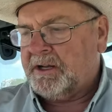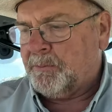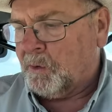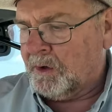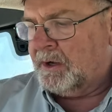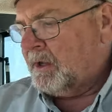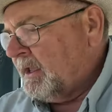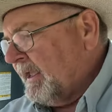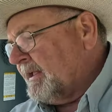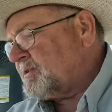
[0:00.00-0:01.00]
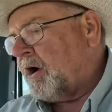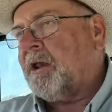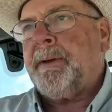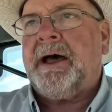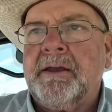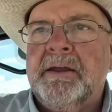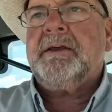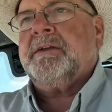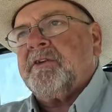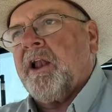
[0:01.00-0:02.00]
anymore. It's all about
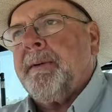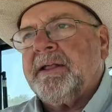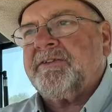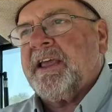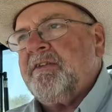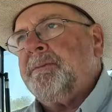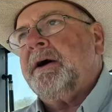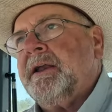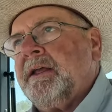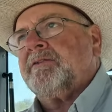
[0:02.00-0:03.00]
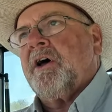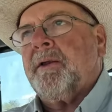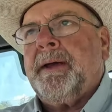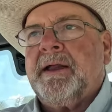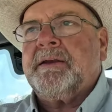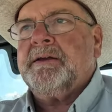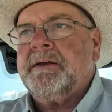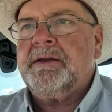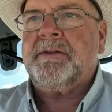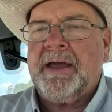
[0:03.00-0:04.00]
it's all about saving money. It's all about
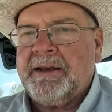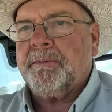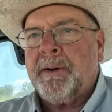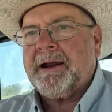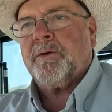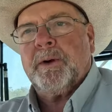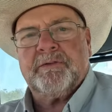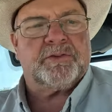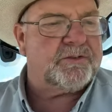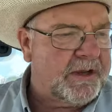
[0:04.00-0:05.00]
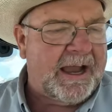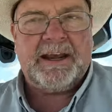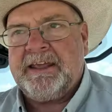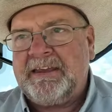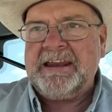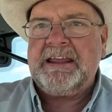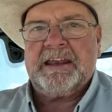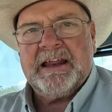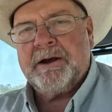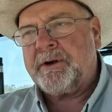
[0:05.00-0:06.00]
that microwave society of getting
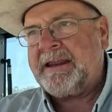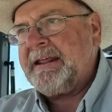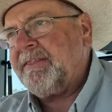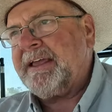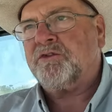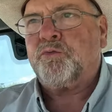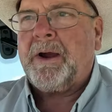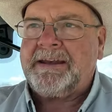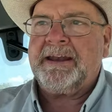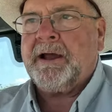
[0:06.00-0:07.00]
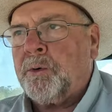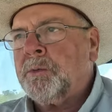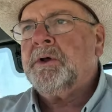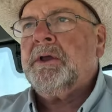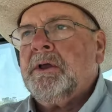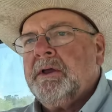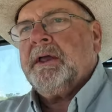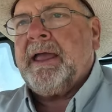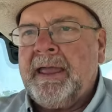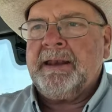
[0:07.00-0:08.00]
it done and getting things right now.
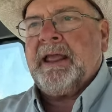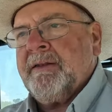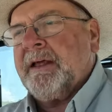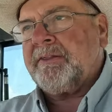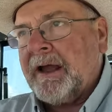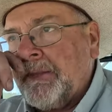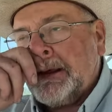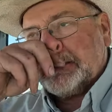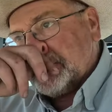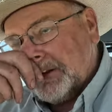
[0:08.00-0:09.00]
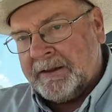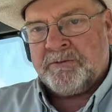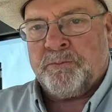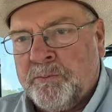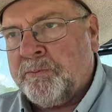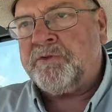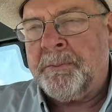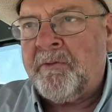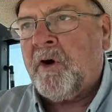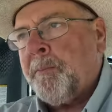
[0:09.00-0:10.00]
And and that I think it's that's
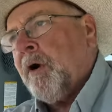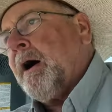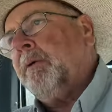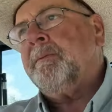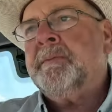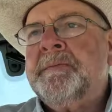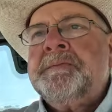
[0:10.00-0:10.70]
some of our problem.